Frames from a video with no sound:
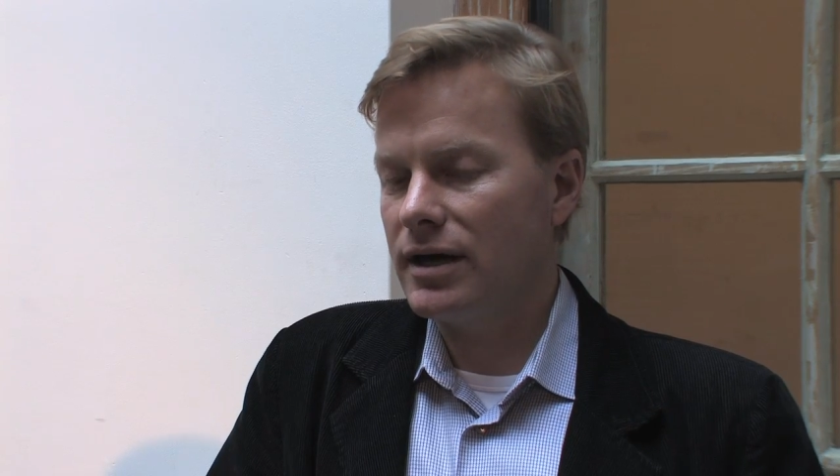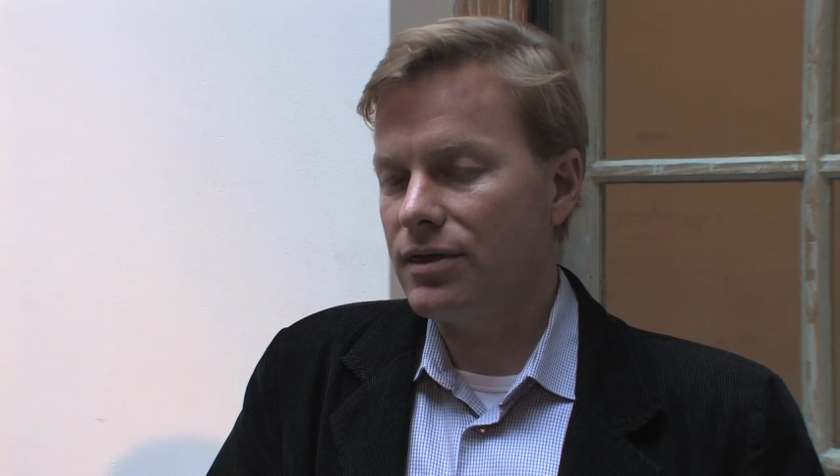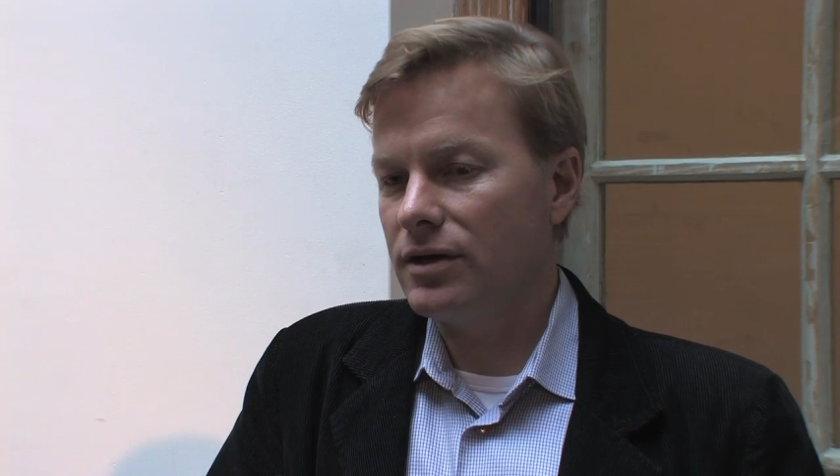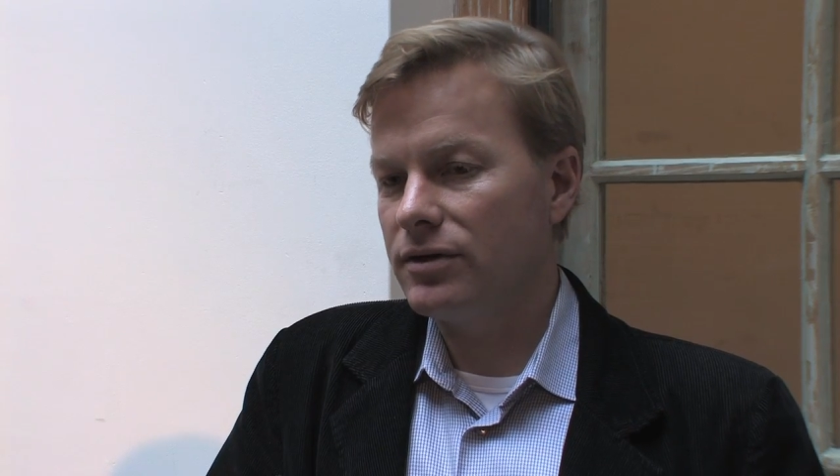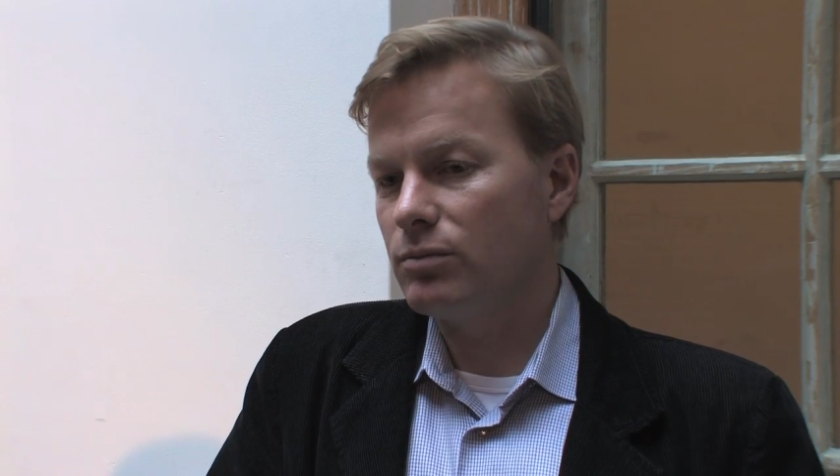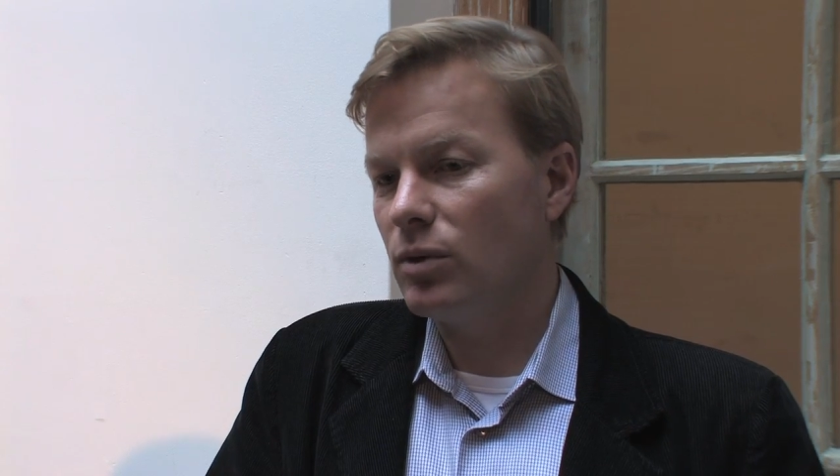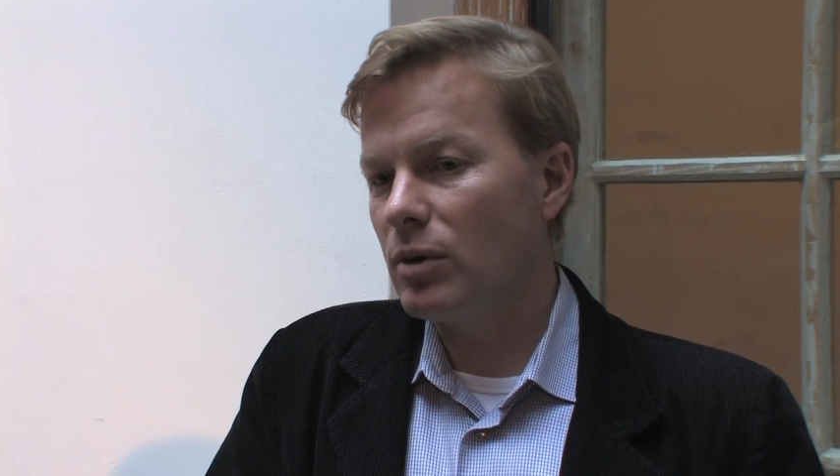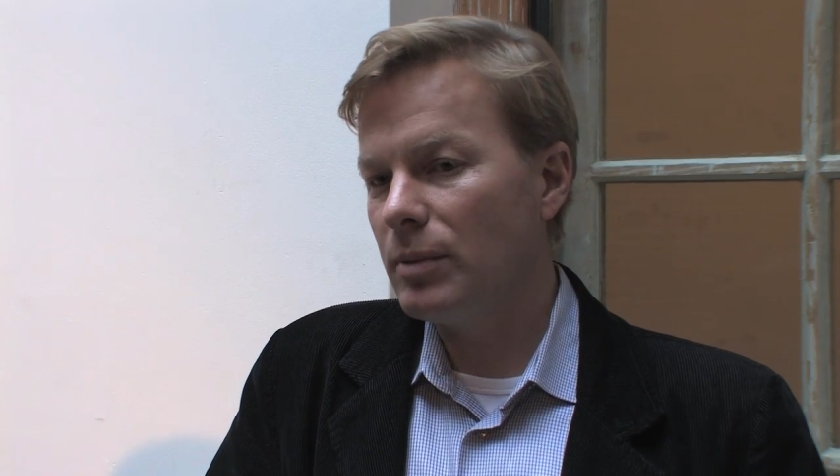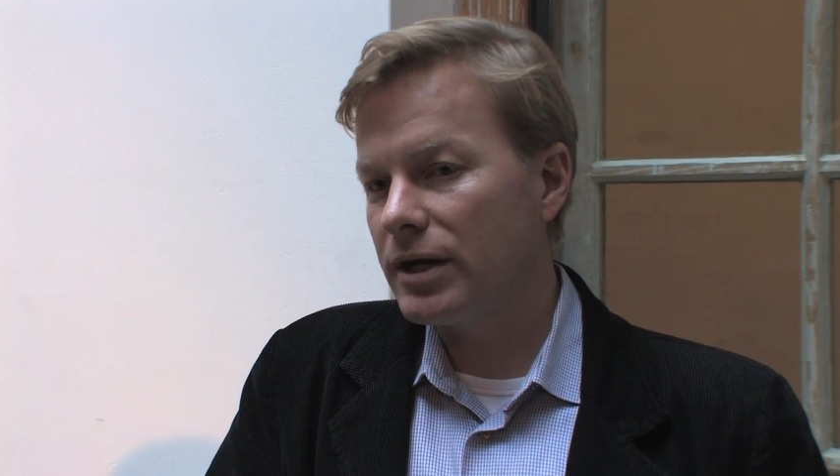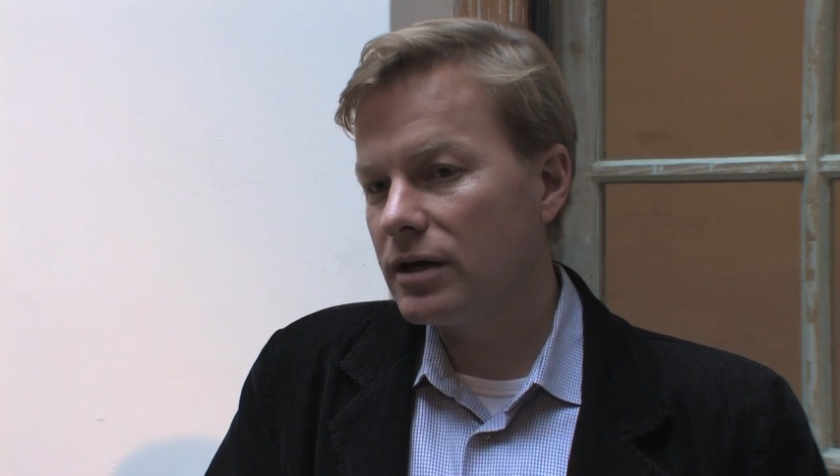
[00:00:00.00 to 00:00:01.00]
I think that
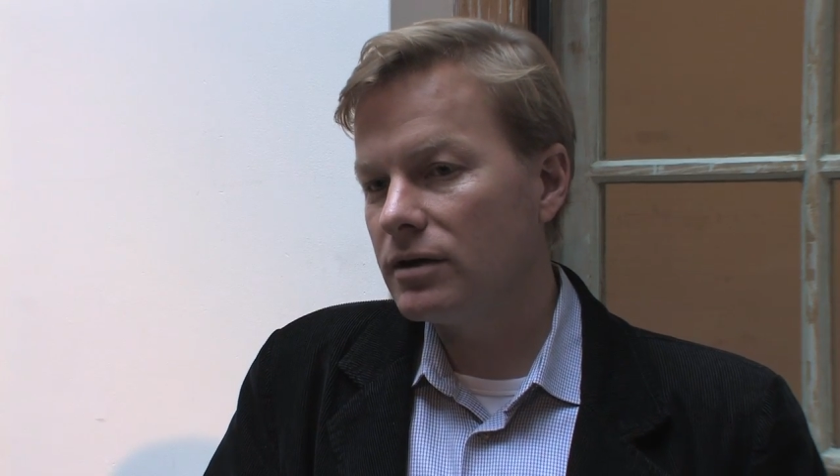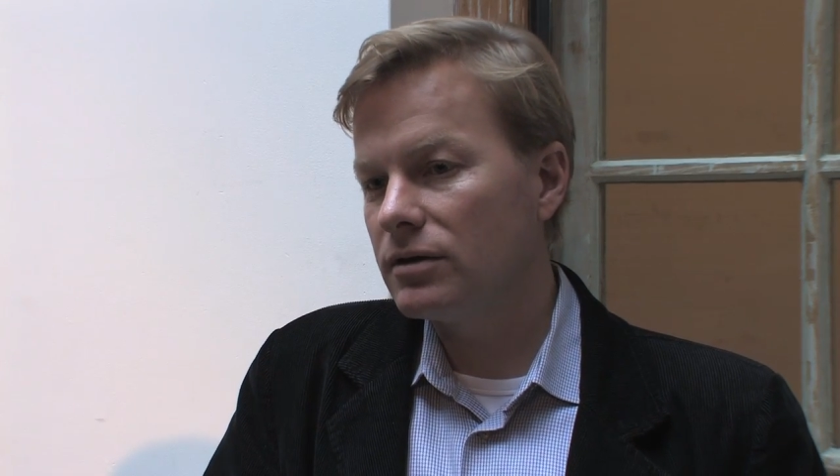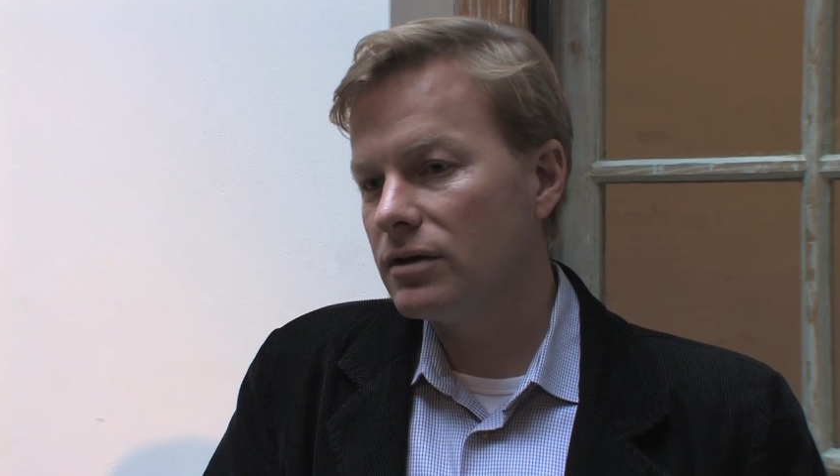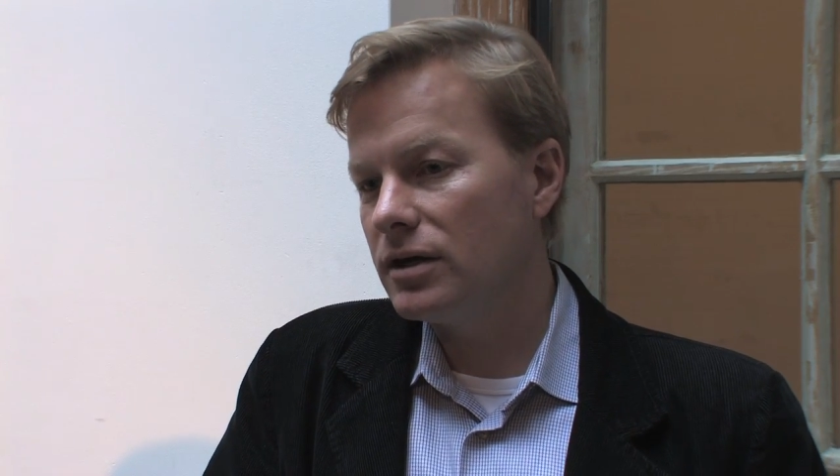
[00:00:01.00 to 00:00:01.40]
mobile banking